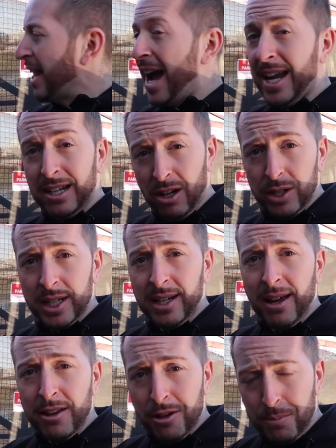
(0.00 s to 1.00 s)
And
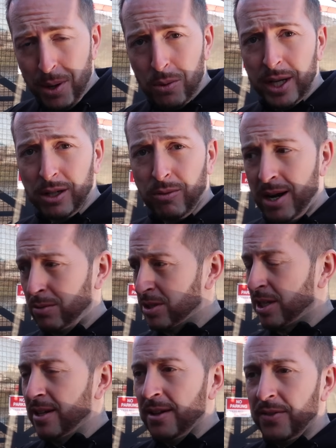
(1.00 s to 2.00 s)
like the bowling
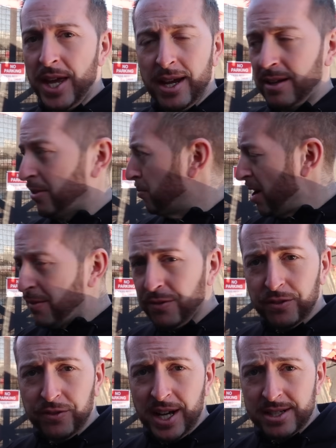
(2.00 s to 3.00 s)
ground, the
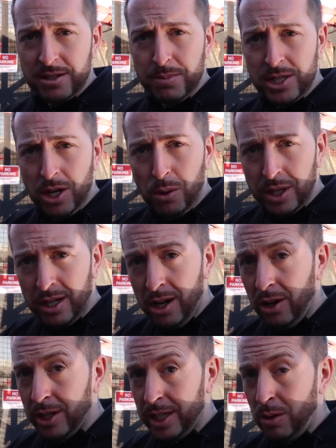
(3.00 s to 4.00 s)
Brentford fans have been told a
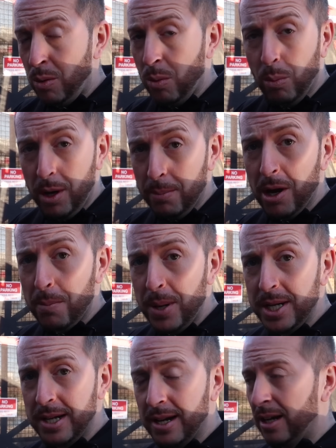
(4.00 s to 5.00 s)
lie, or in my opinion